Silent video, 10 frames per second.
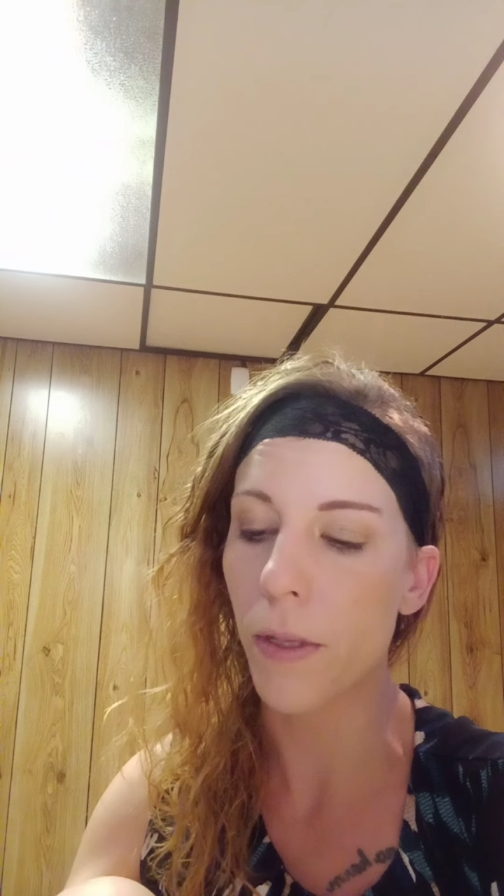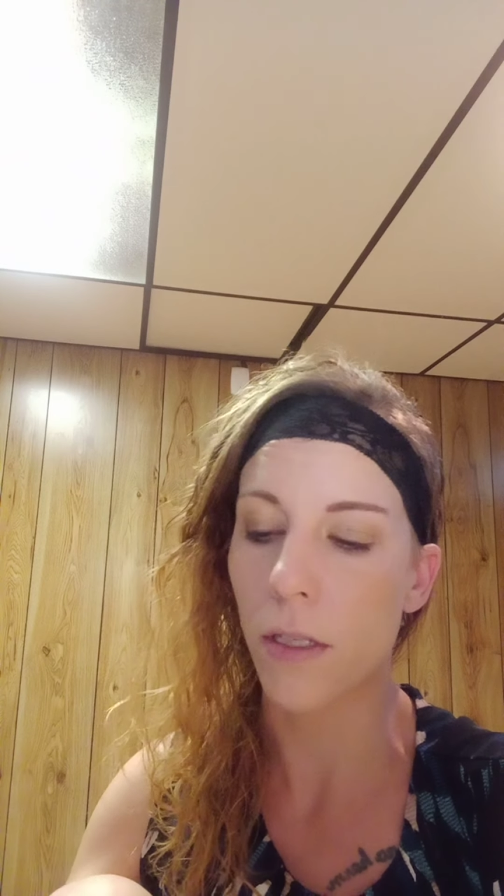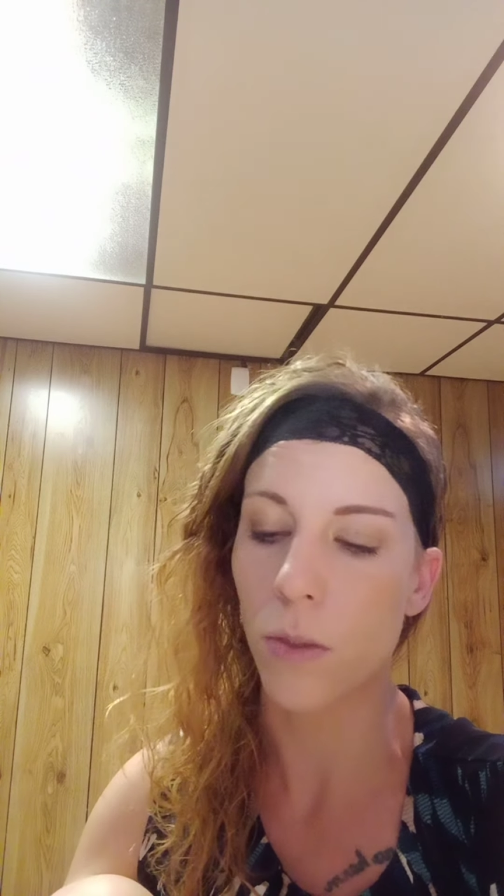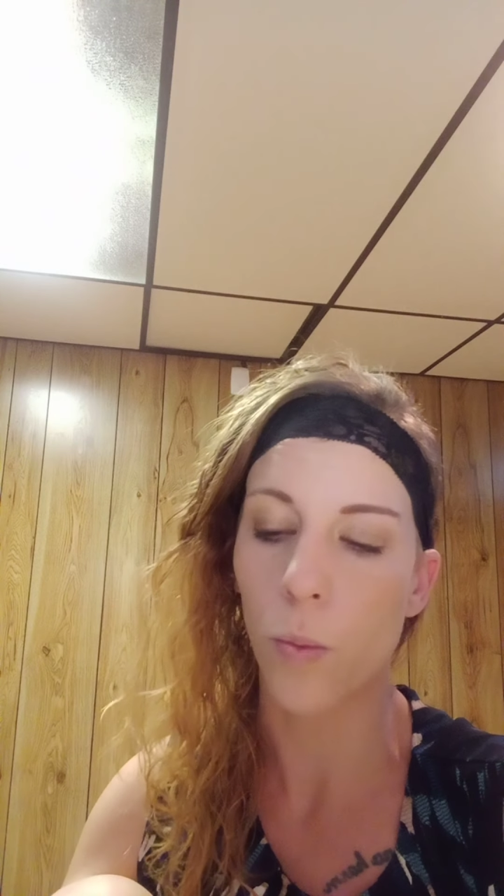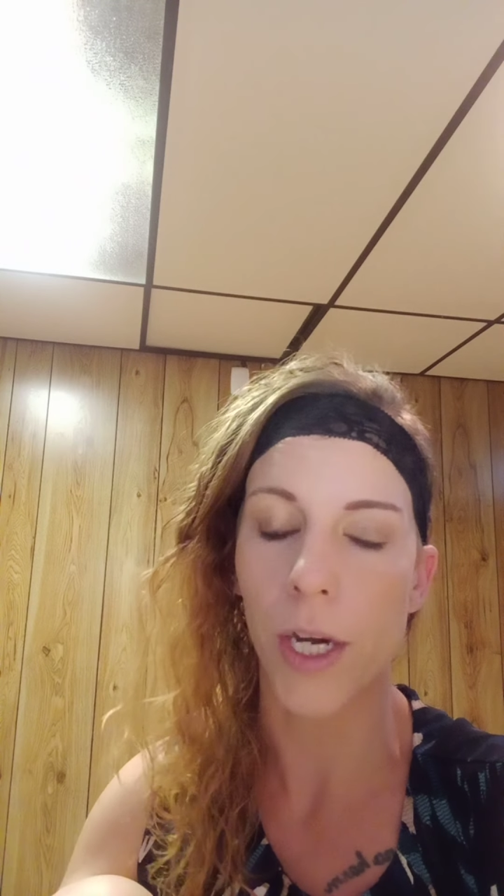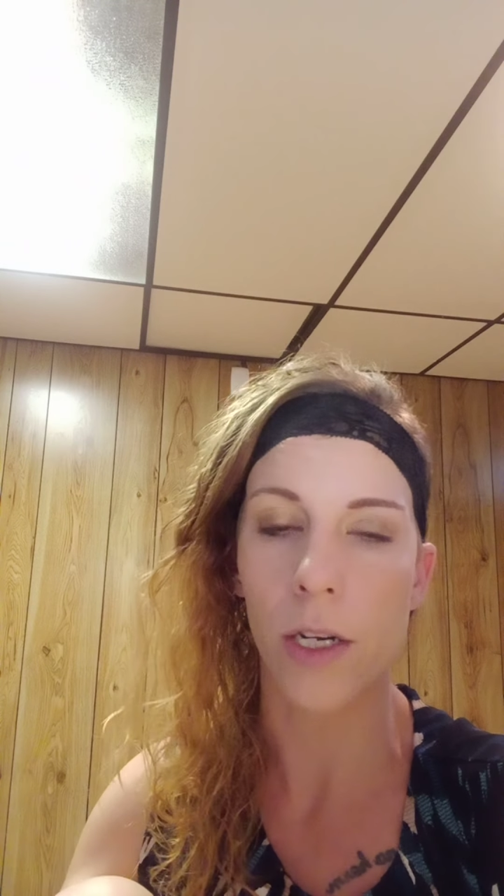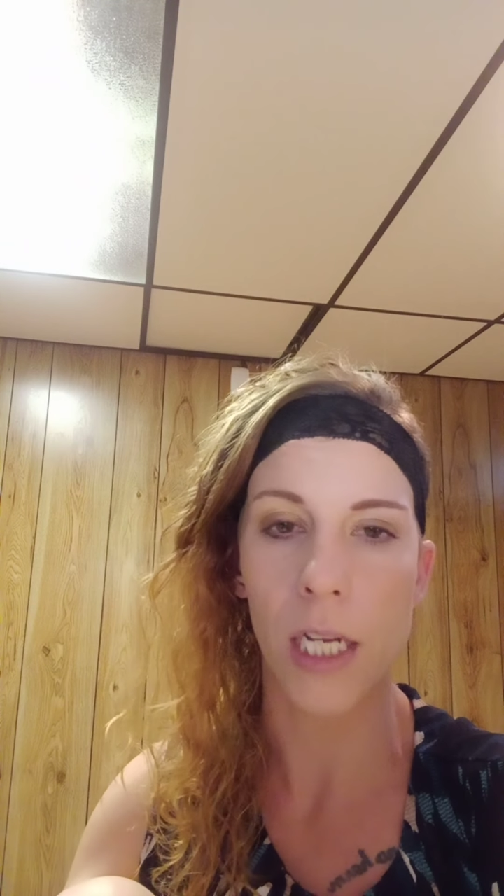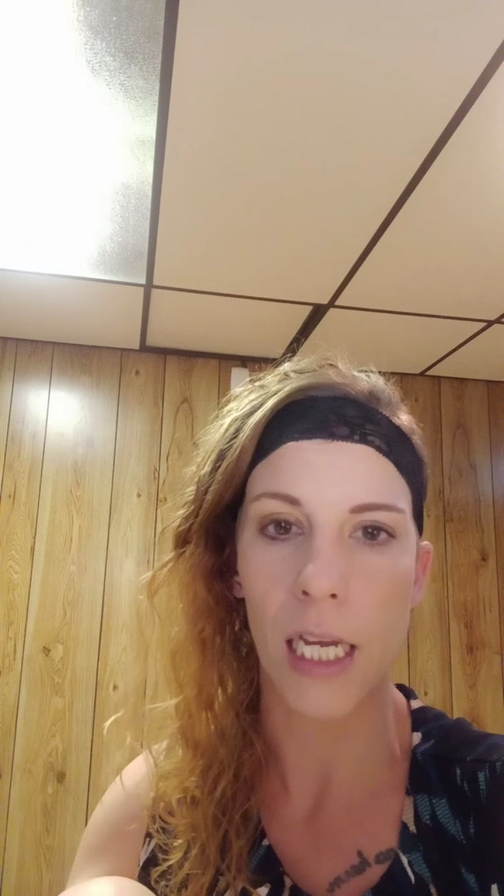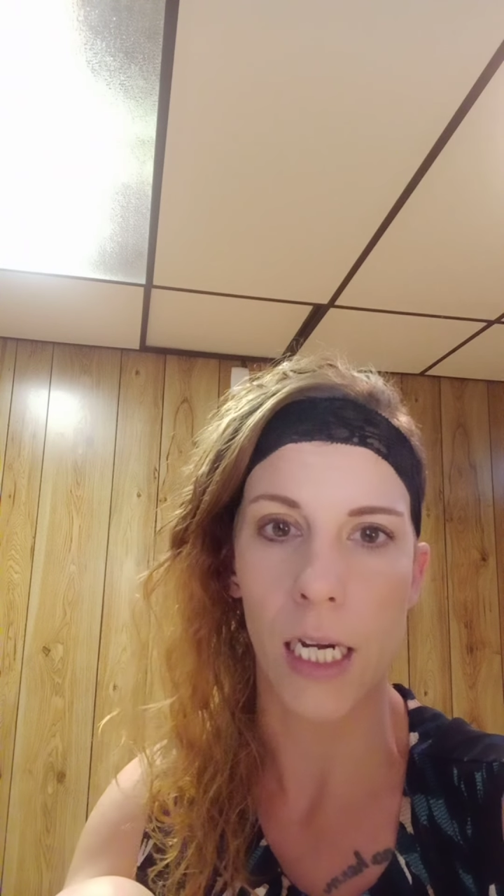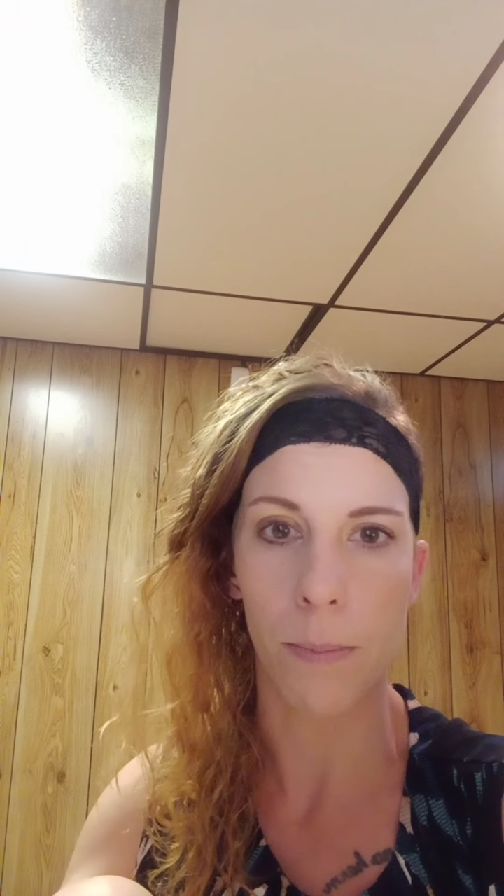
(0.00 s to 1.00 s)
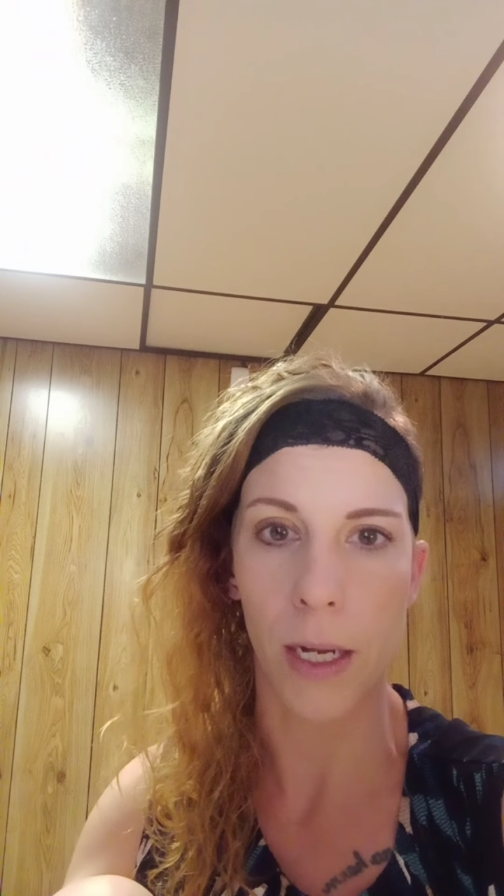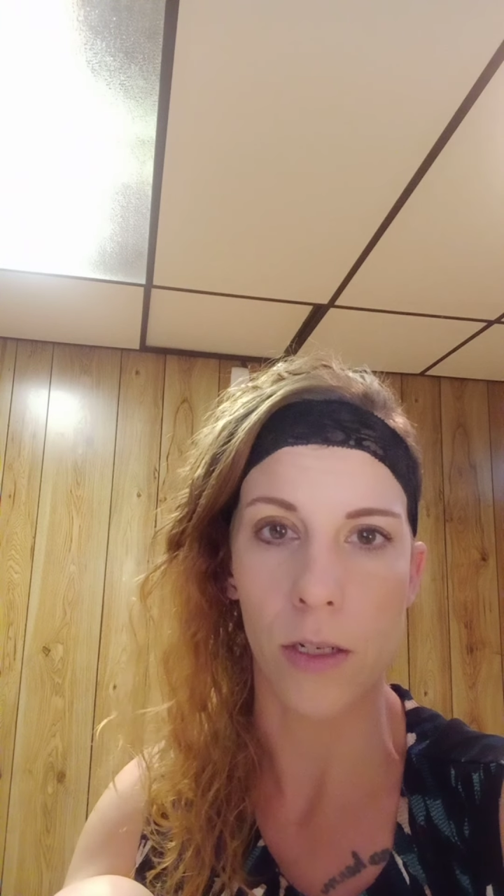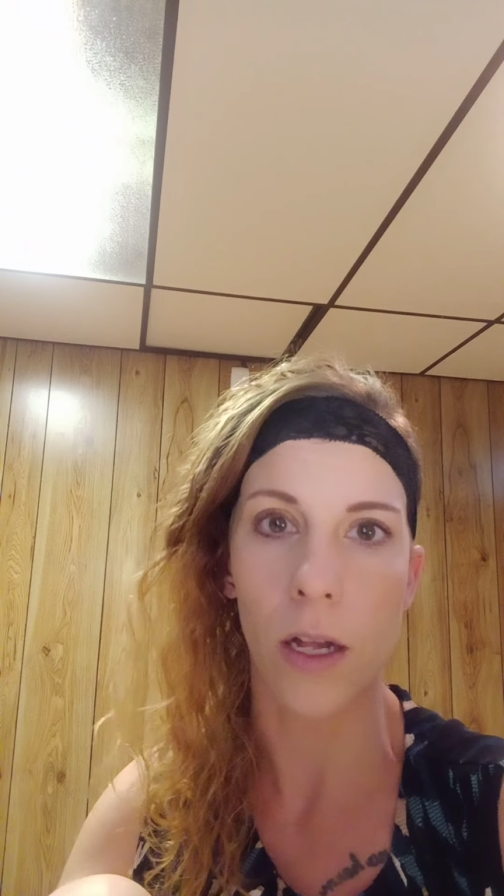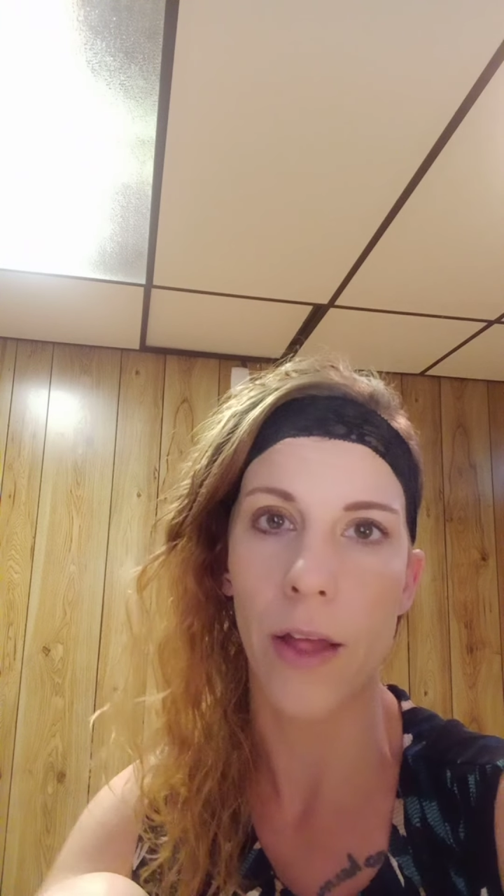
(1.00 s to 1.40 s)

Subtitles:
in this weird kitty bundle.